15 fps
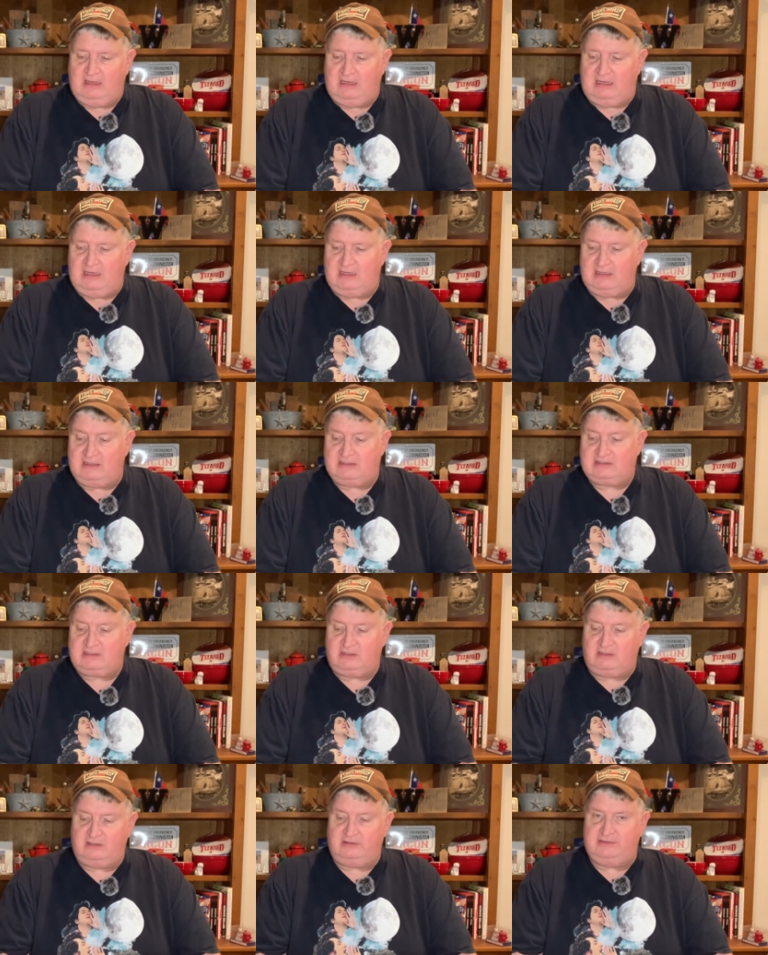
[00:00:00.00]
It's
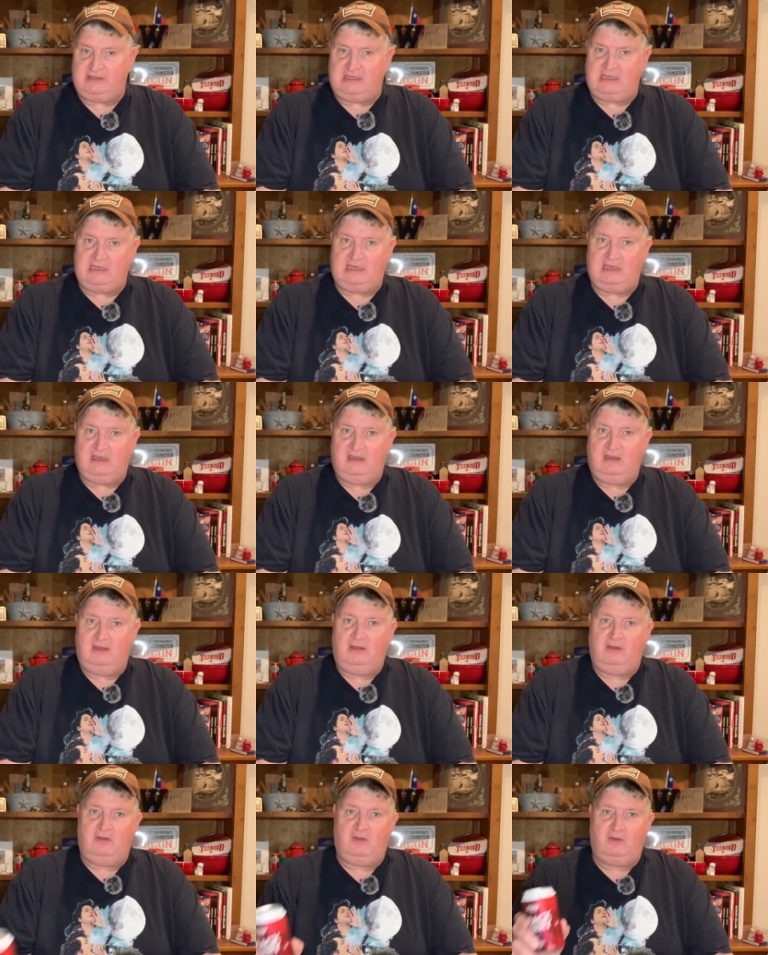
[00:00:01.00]
called the
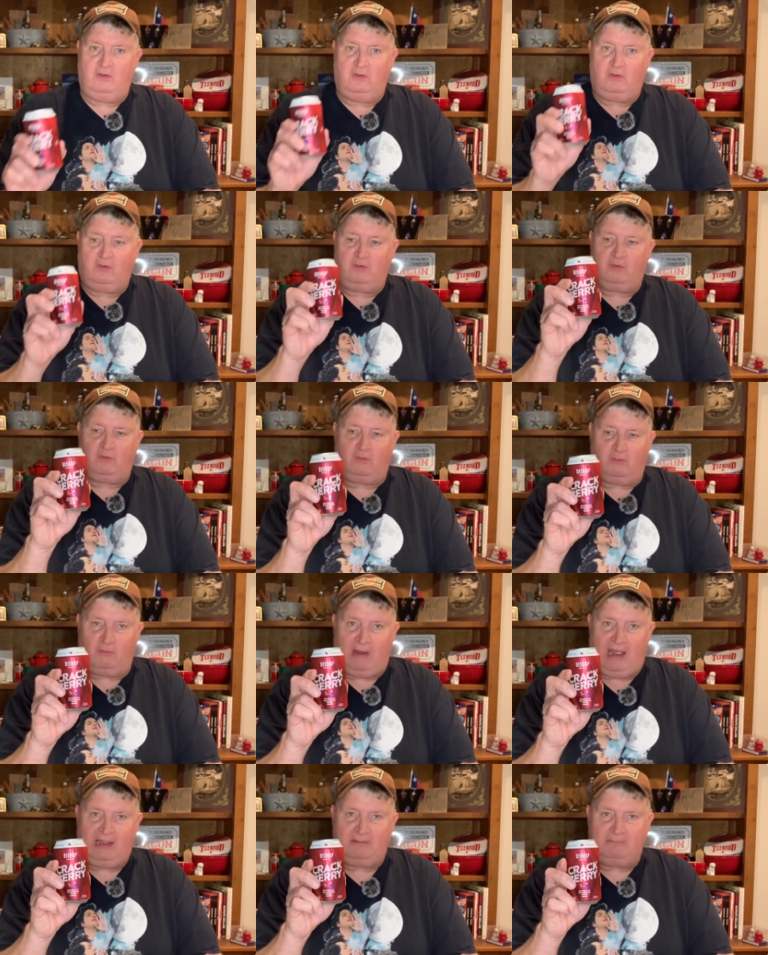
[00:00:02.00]

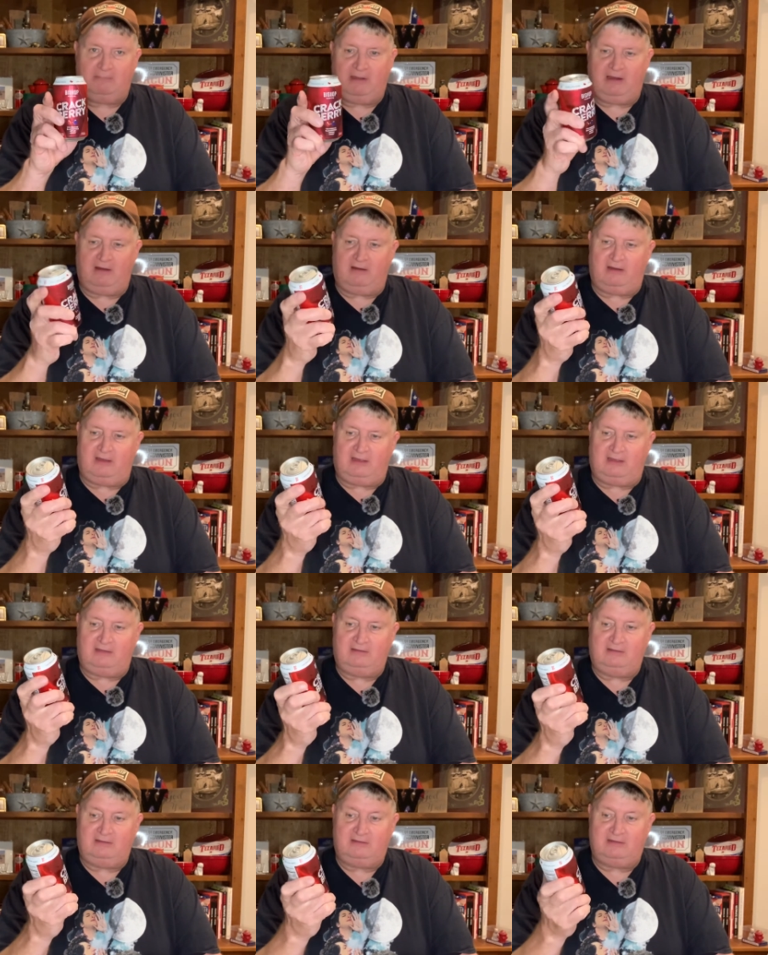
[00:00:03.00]
Crackberry.
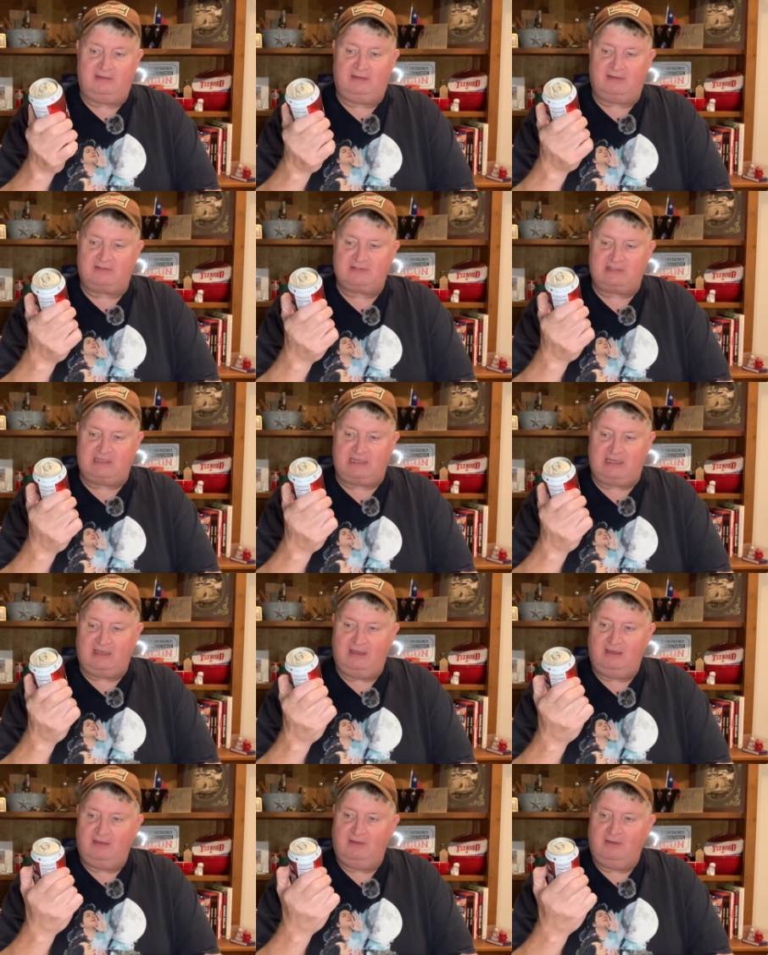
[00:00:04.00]
Yes, the
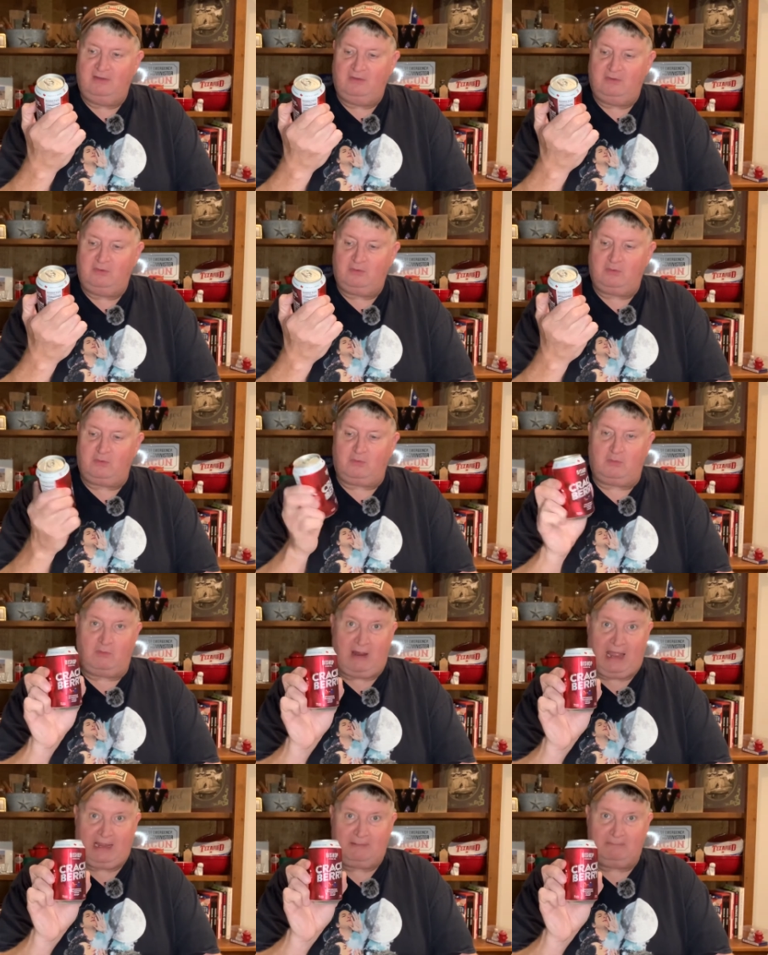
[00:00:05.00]

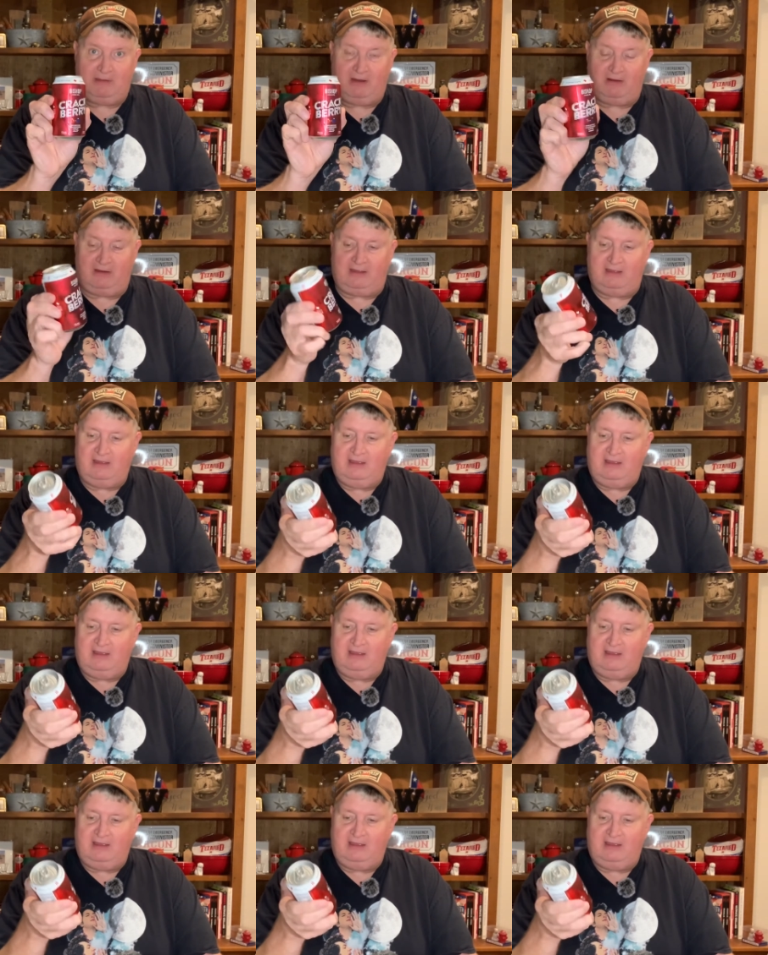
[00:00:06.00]
Crackberry.